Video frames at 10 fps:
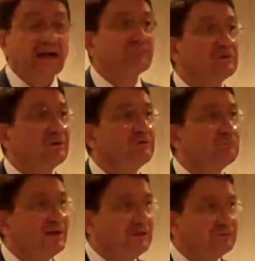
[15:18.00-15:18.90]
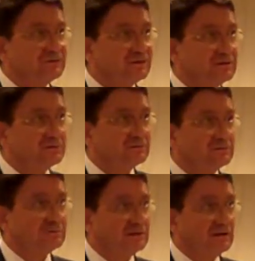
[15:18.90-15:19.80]
Everyone is benefiting.
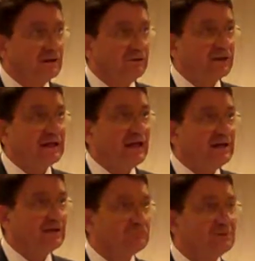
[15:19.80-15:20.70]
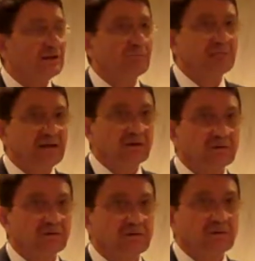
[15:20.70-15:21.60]
The cake has become
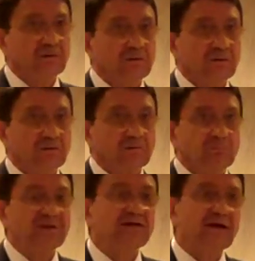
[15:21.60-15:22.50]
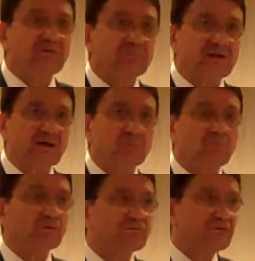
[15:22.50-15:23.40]
bigger, but it has
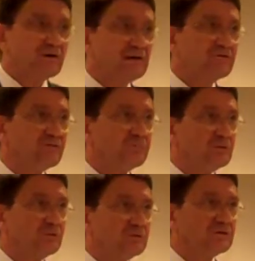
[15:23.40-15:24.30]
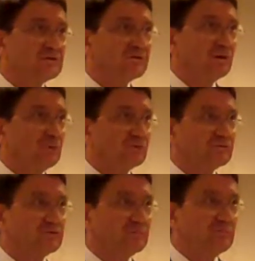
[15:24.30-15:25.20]
become more fairly distributed
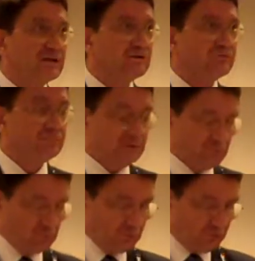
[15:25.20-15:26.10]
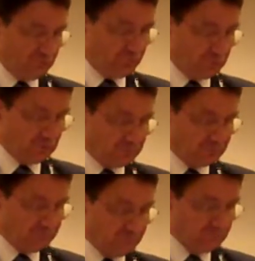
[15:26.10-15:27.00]
amongst many of the people of the world.
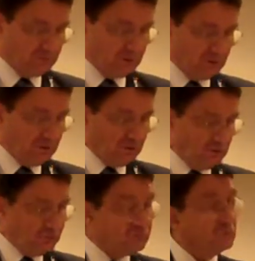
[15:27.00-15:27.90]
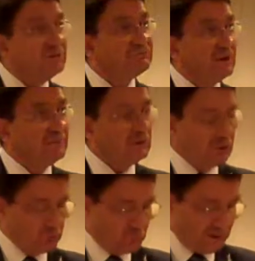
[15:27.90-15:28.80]
So we've come a
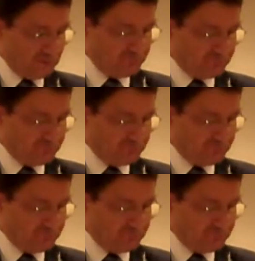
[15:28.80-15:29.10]
long way.